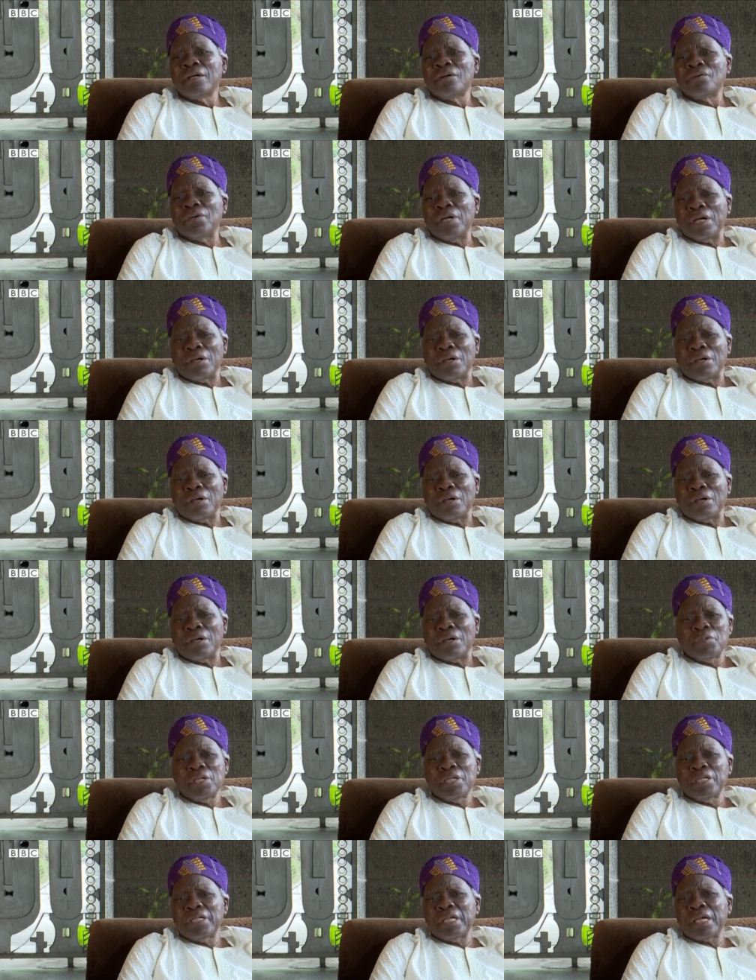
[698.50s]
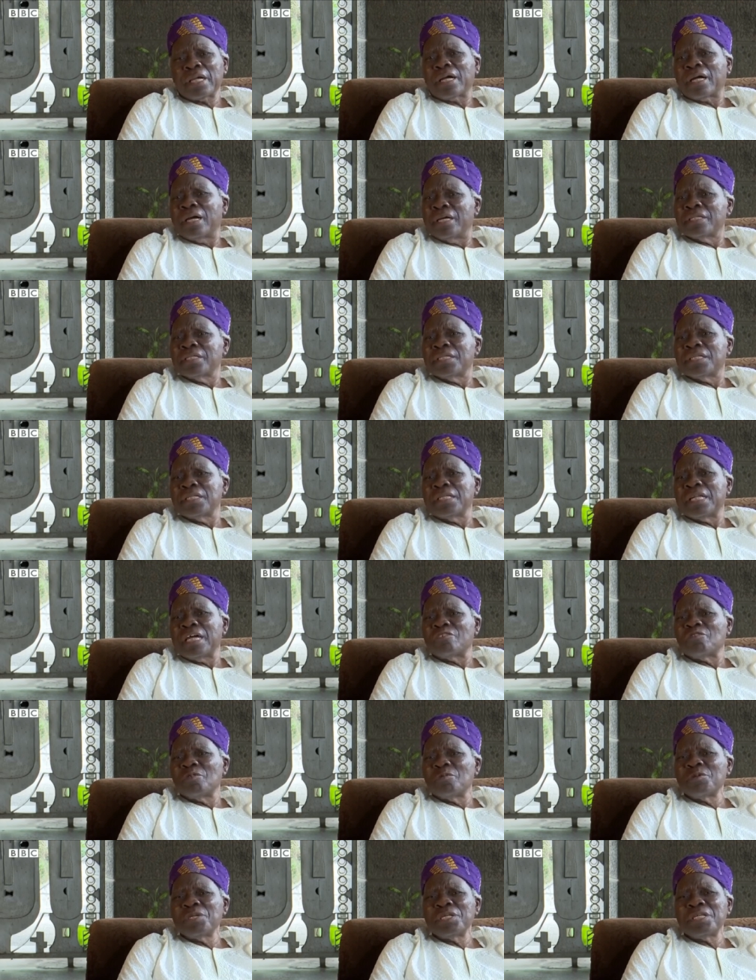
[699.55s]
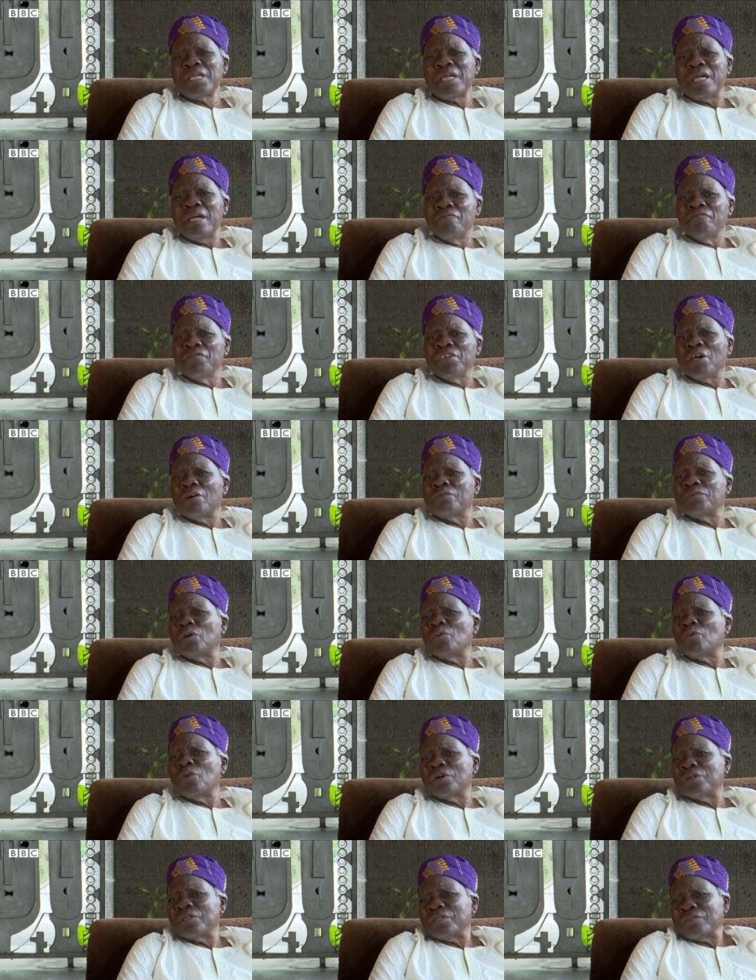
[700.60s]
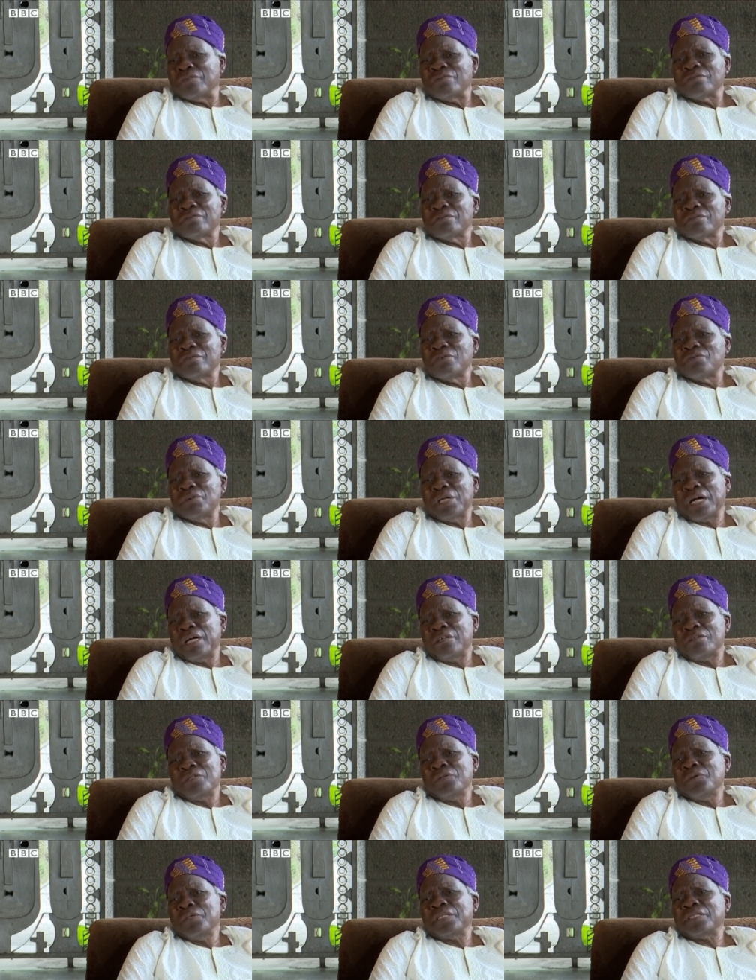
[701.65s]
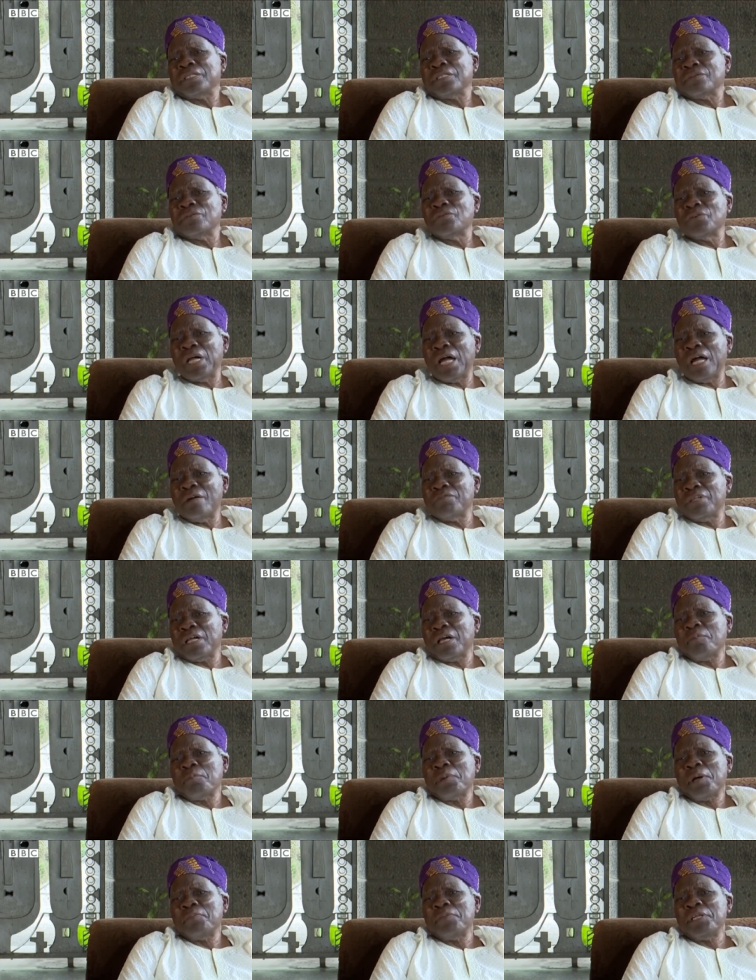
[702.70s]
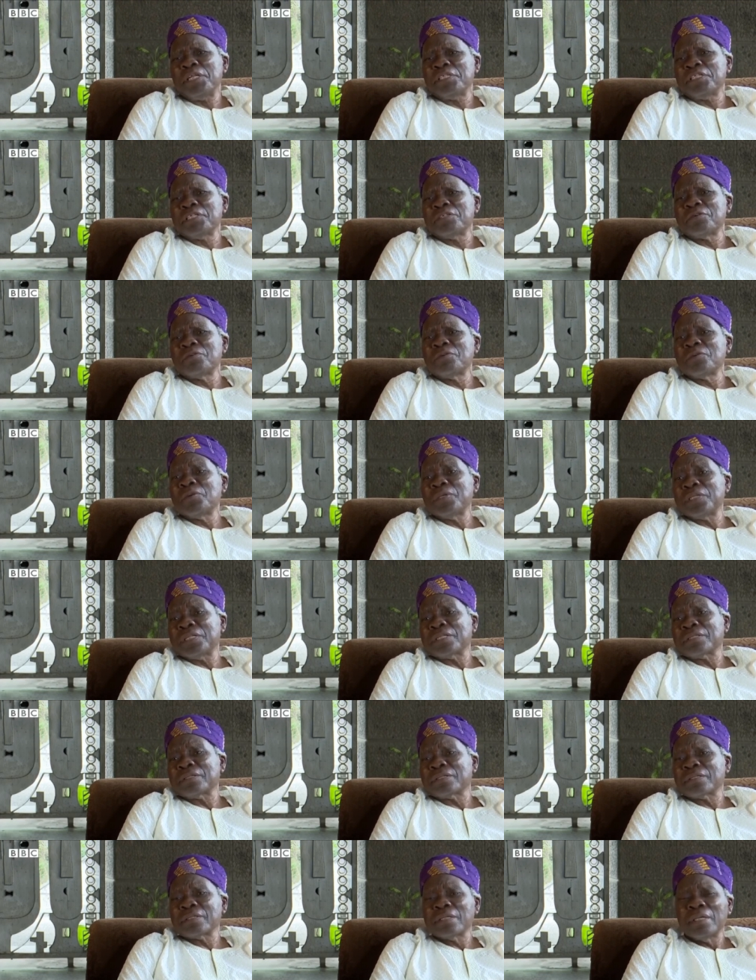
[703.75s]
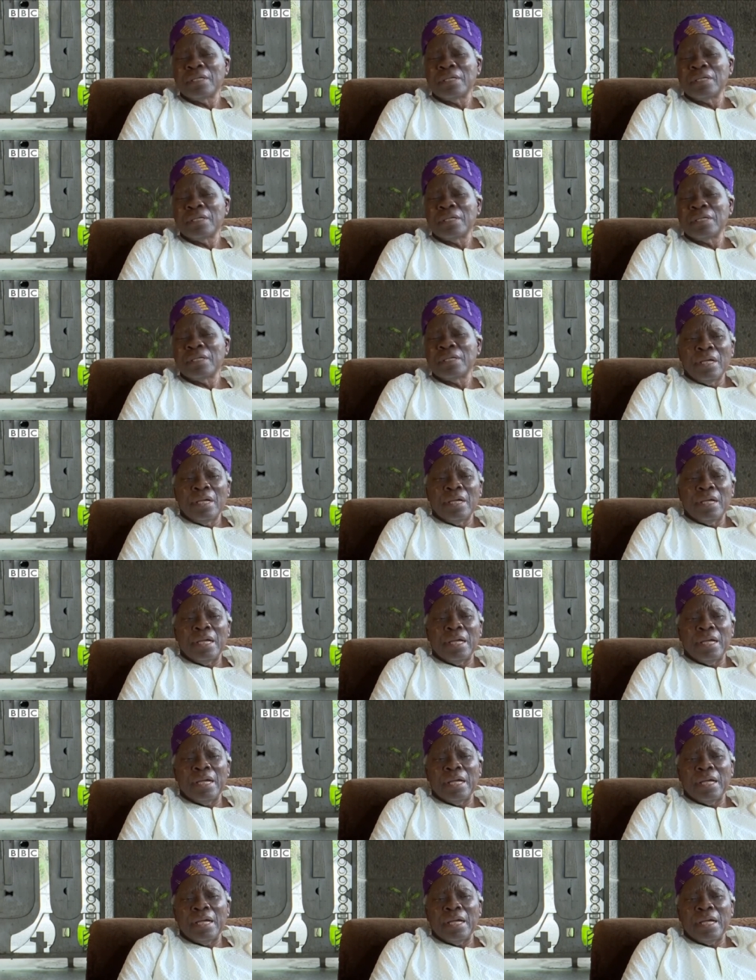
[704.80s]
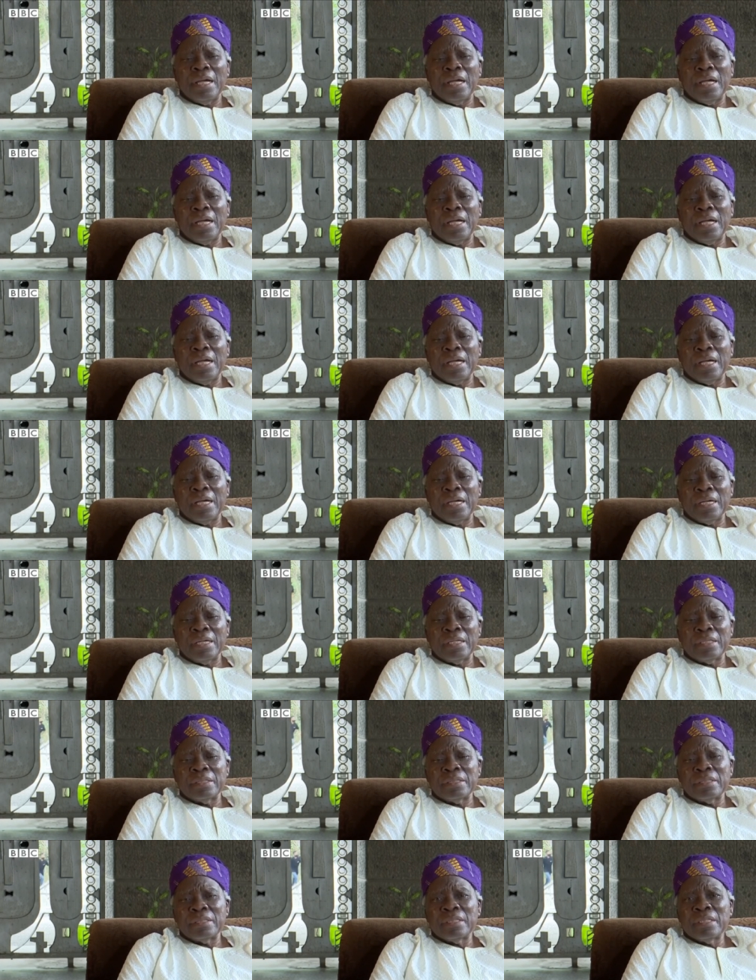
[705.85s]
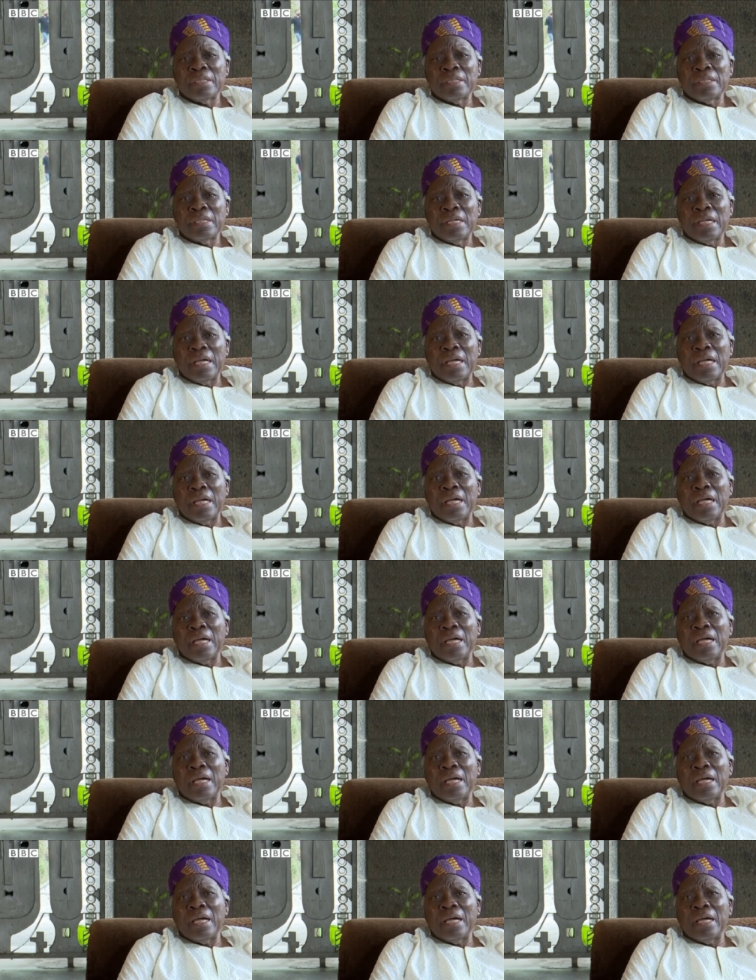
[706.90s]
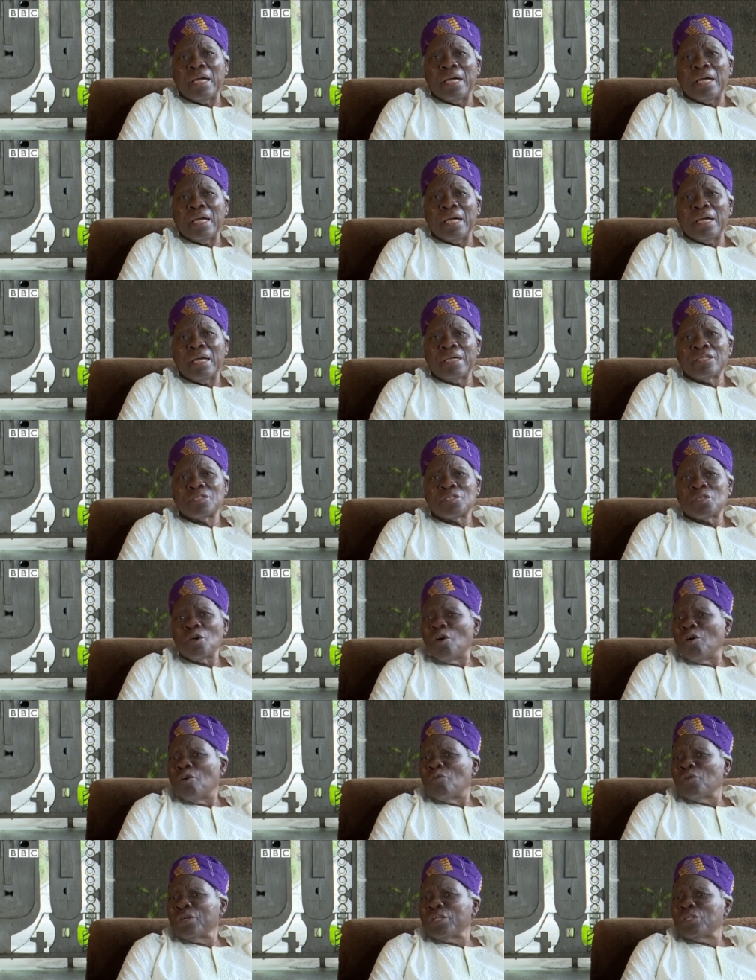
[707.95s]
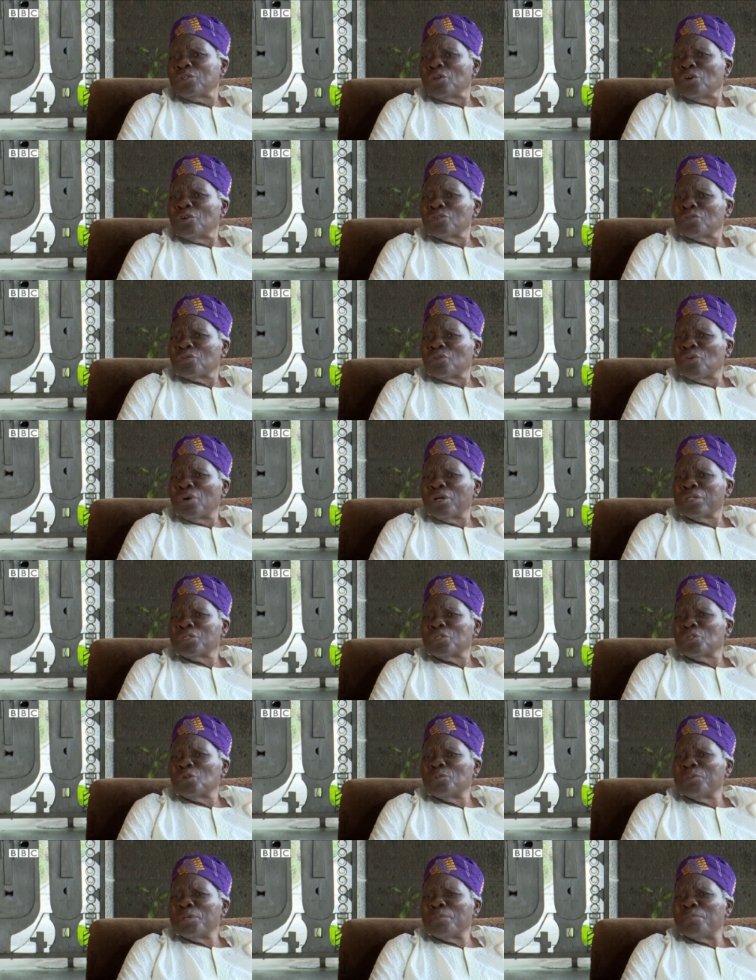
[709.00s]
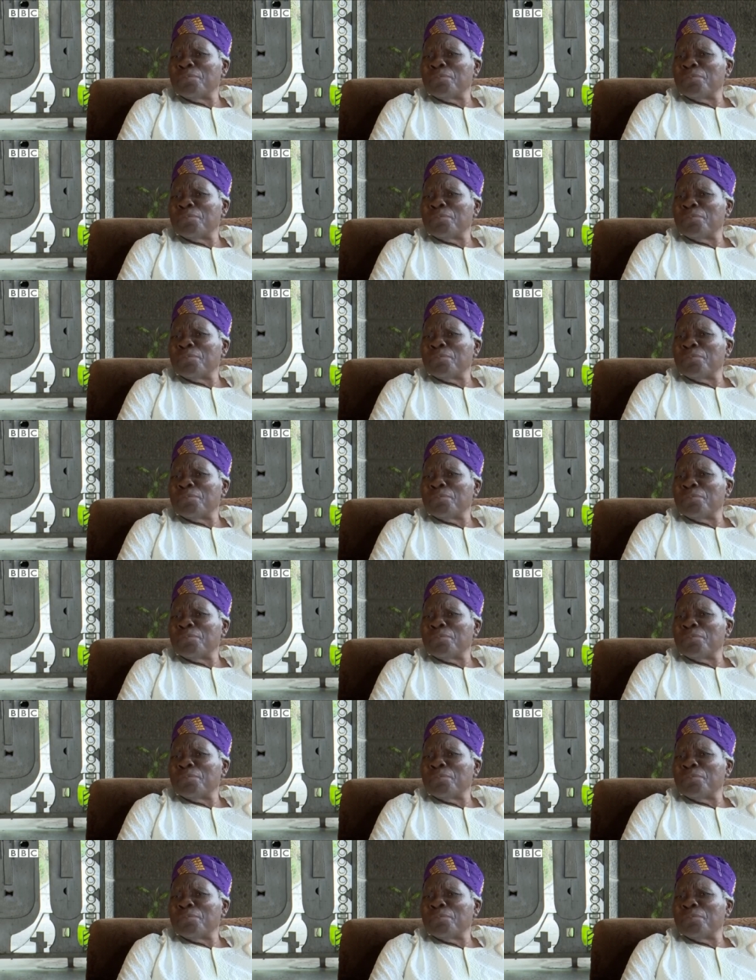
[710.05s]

We are going to build a country that will be the envy of the world. We can do it. We have the capability to do it. Uh, uh, so we don't want to be